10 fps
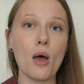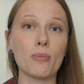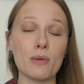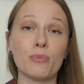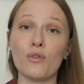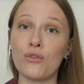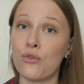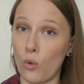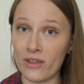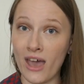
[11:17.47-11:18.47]
but
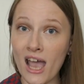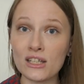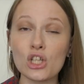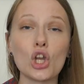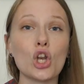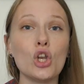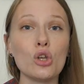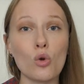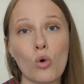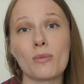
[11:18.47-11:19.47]
before that
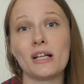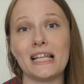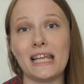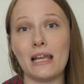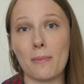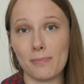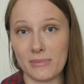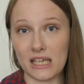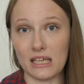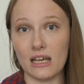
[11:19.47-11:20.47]
normally
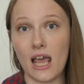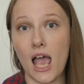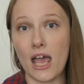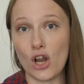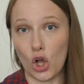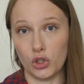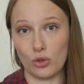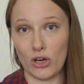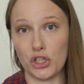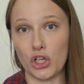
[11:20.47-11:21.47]
mean an
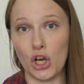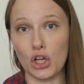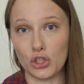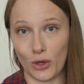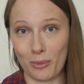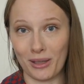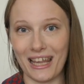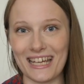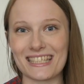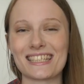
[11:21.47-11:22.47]
alteration took
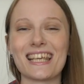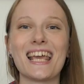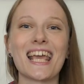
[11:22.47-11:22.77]
place